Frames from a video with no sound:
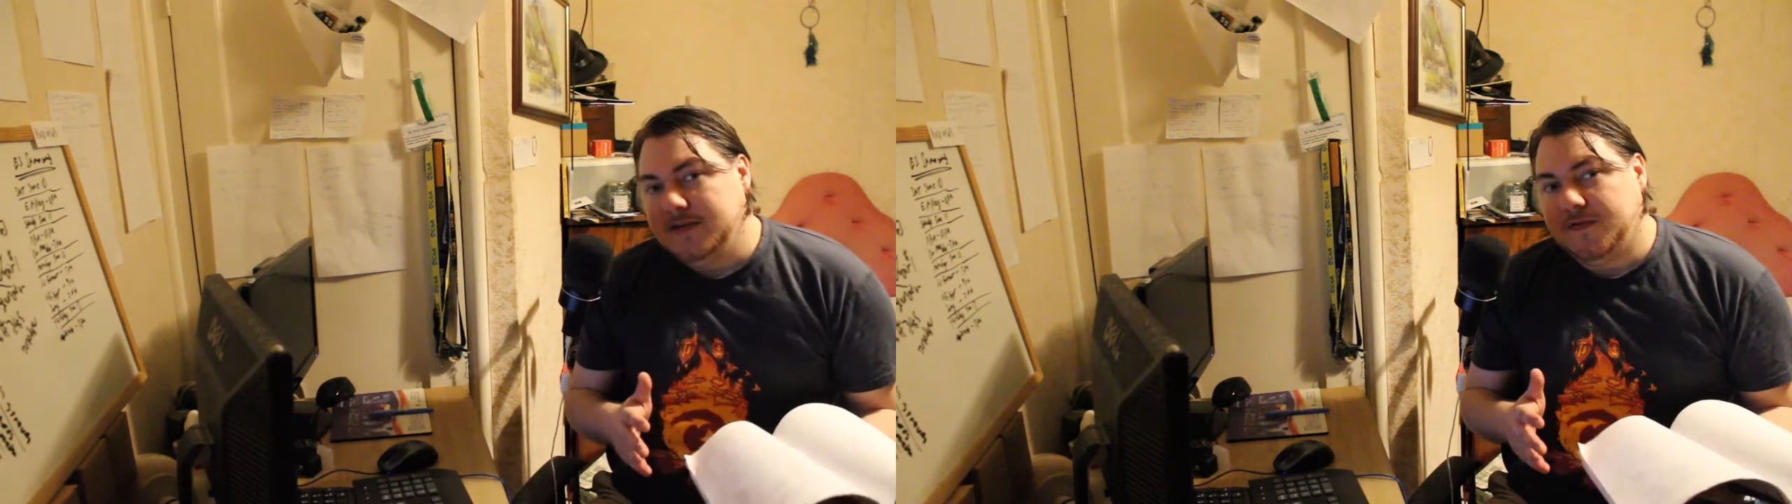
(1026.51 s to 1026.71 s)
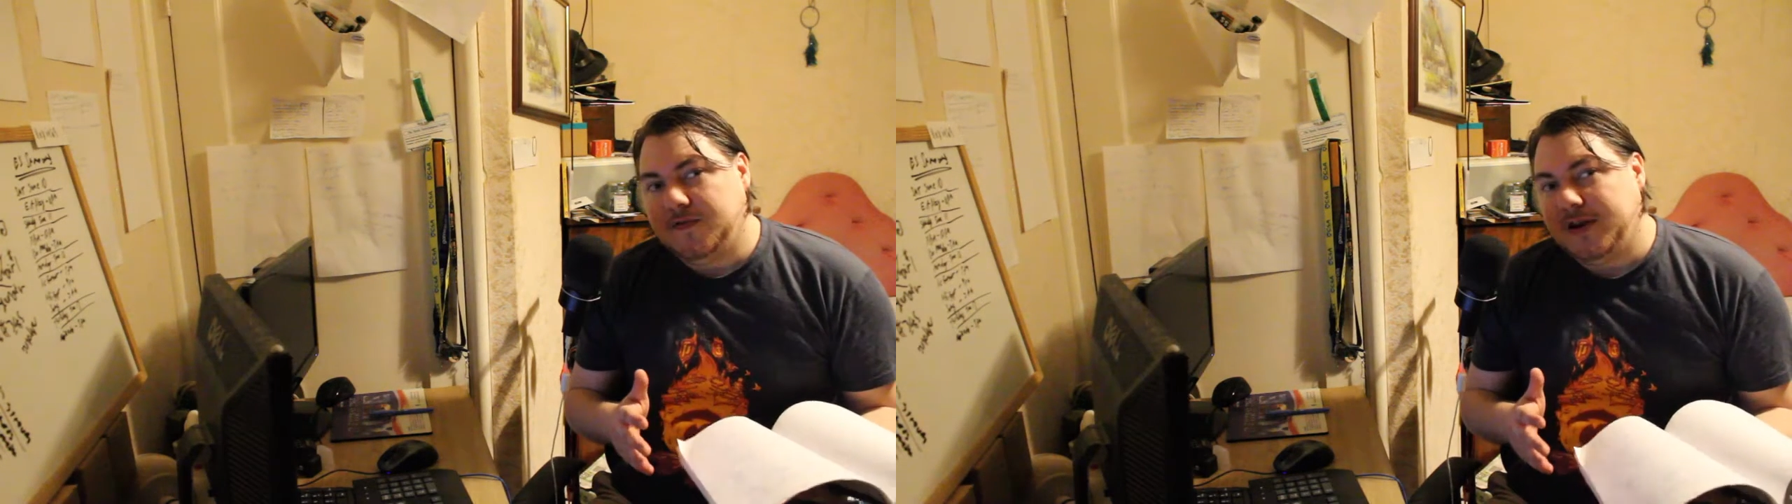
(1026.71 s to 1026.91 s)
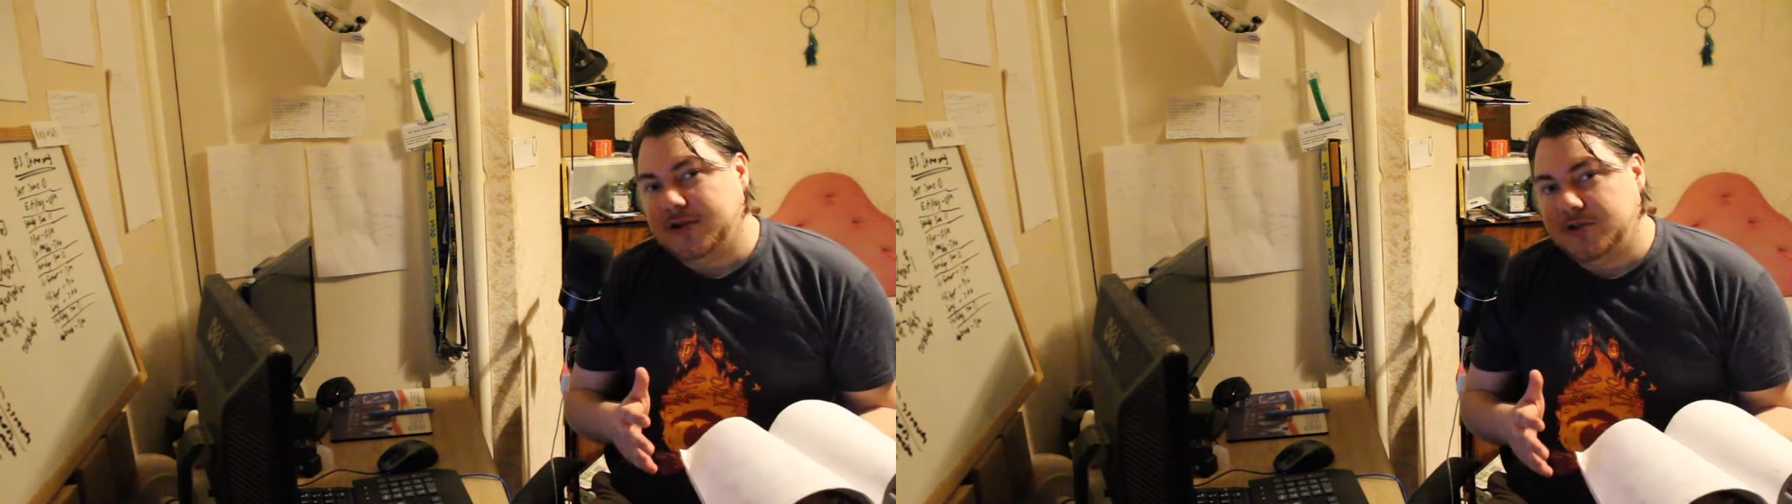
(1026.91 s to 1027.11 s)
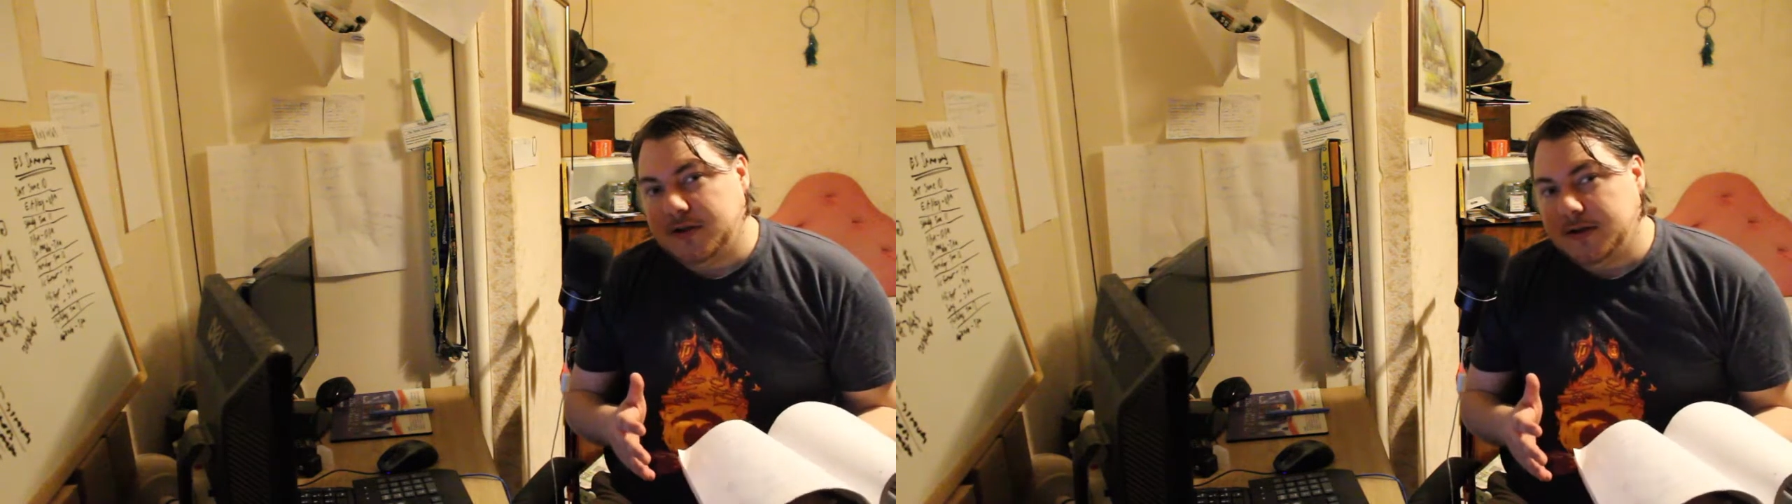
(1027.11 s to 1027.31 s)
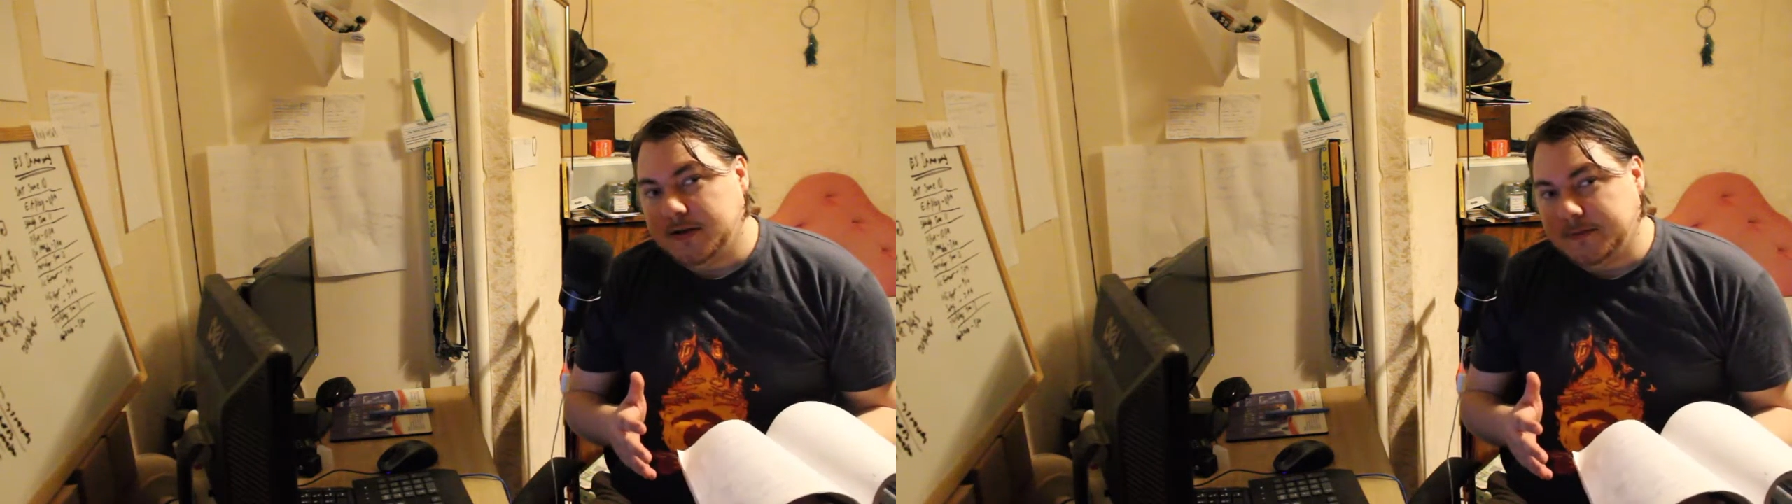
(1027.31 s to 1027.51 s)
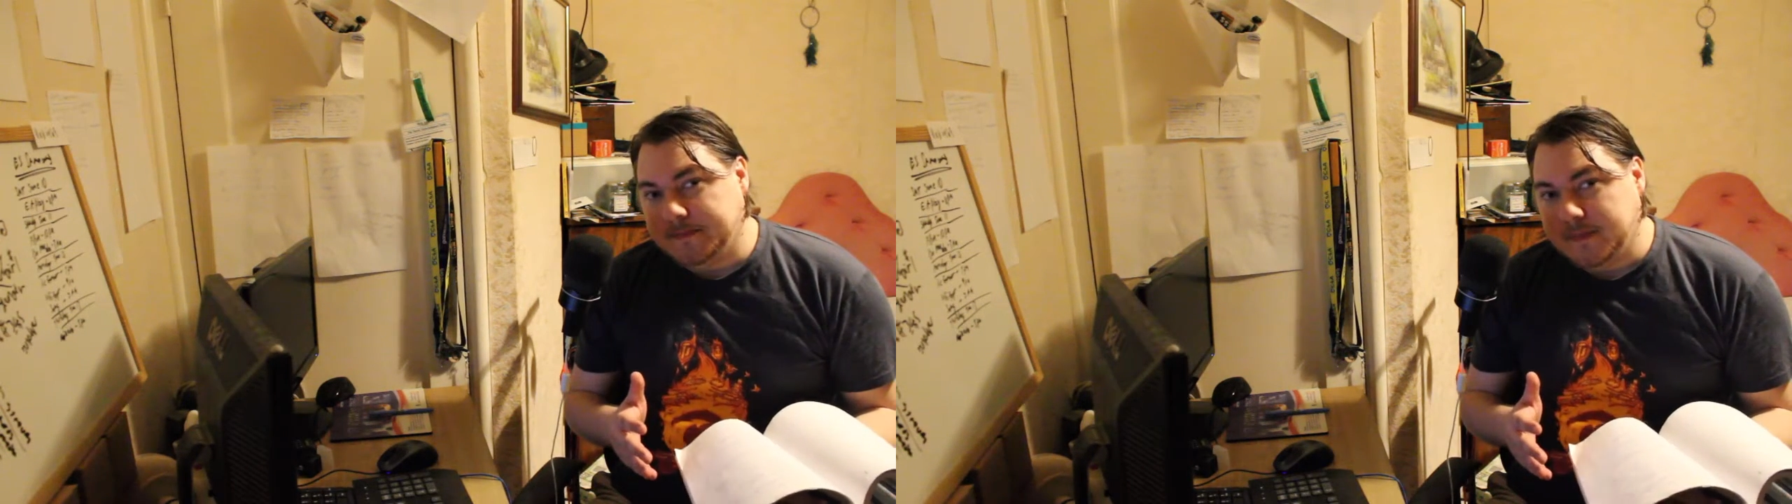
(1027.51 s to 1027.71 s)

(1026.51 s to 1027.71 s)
is fragile